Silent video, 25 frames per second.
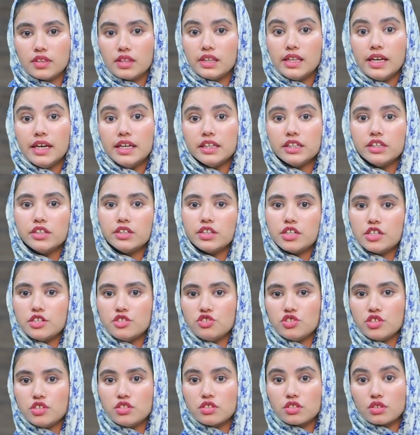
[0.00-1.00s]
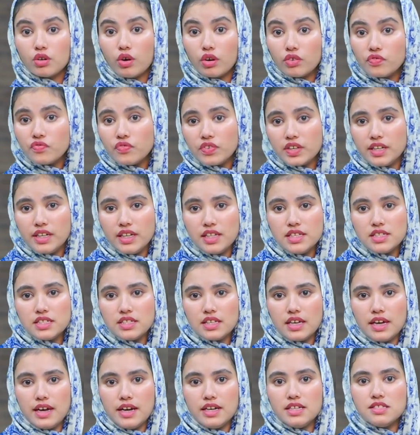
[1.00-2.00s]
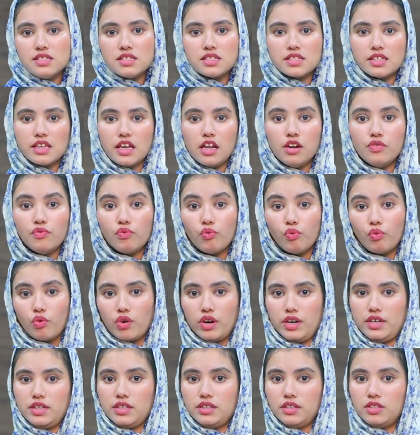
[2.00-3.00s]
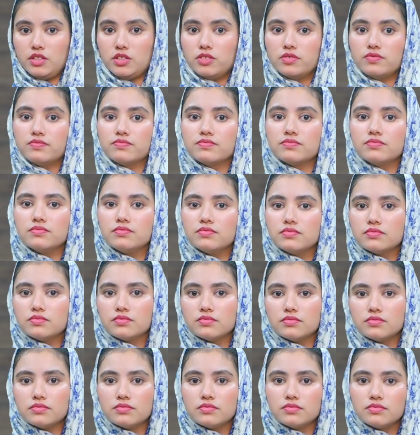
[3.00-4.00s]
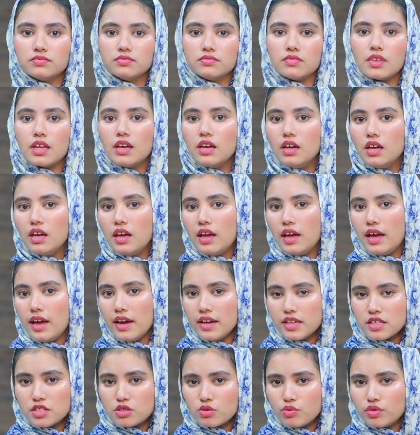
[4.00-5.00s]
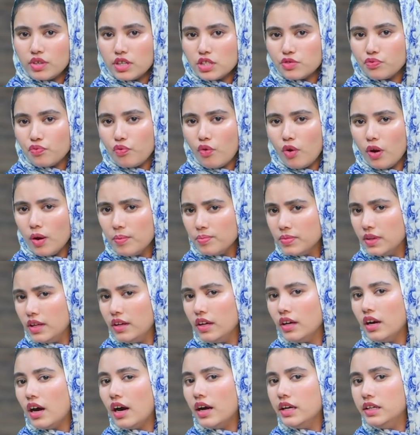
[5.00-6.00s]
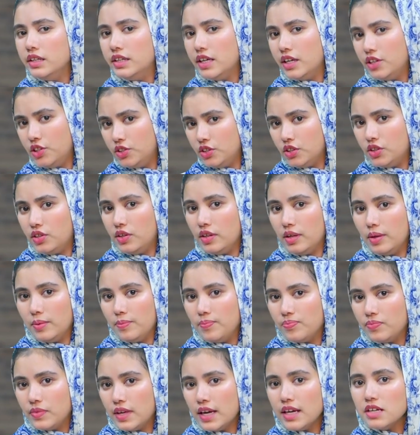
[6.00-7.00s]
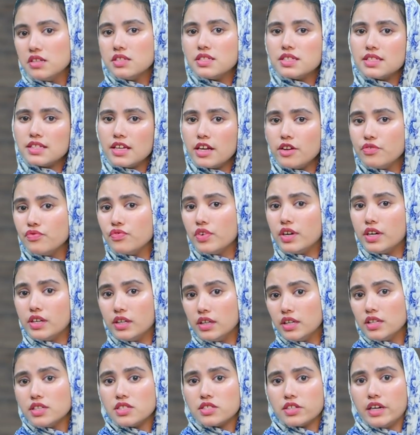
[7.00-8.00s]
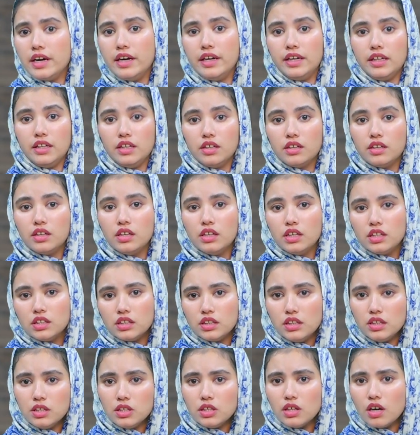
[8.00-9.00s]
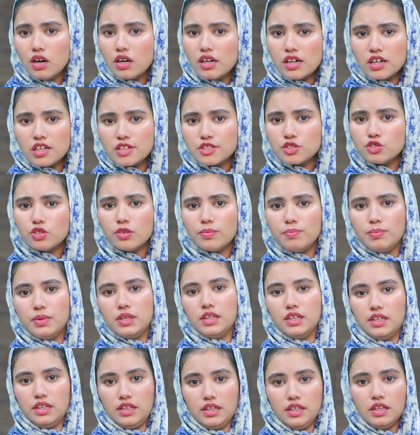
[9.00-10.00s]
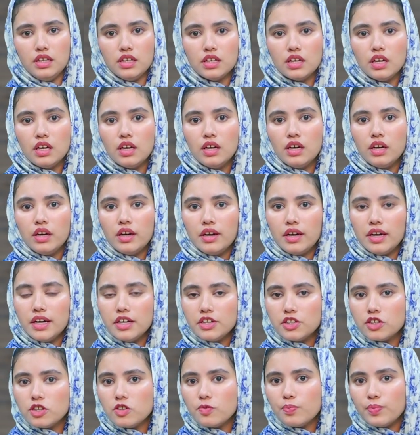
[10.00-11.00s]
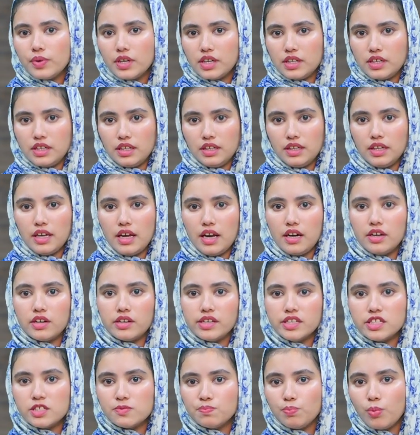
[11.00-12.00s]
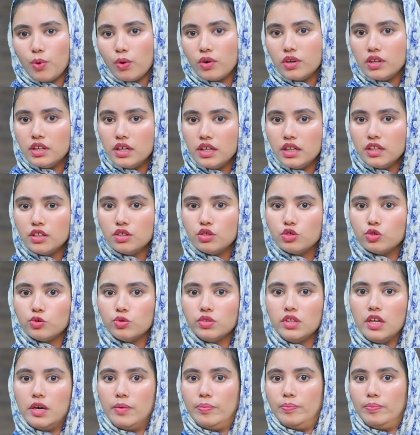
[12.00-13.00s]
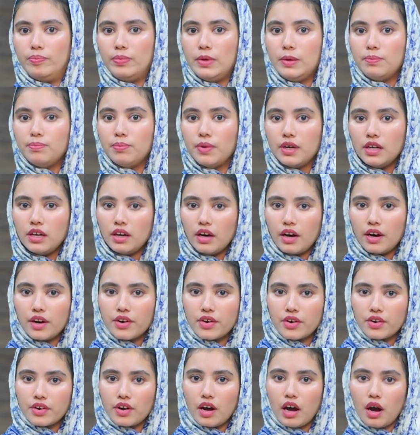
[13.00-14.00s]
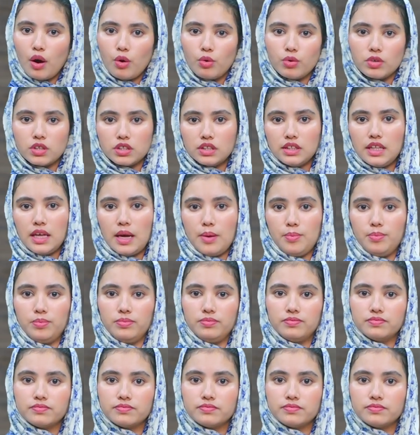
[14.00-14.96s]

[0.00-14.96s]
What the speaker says: that nurtures confidence and self-worth. As students form their identity and self-understanding, they also begin interpreting and responding to the people around them.